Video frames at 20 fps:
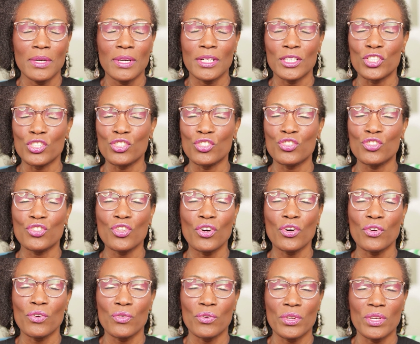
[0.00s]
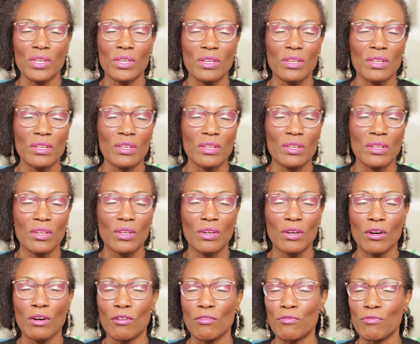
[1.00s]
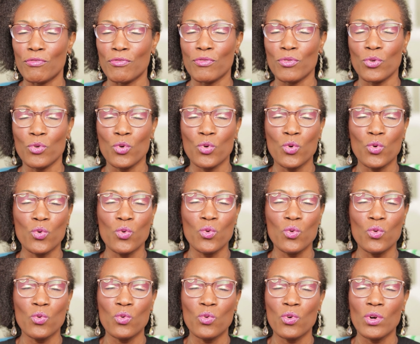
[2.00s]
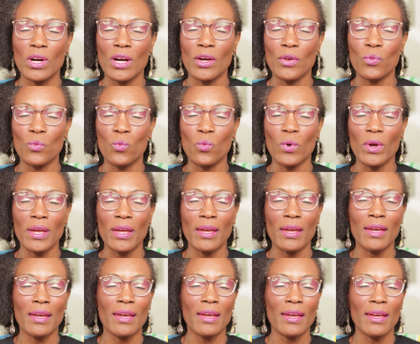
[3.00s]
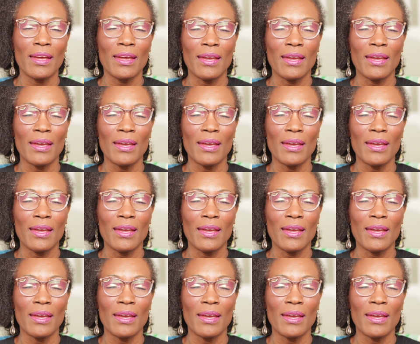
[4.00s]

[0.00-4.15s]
a story of who and where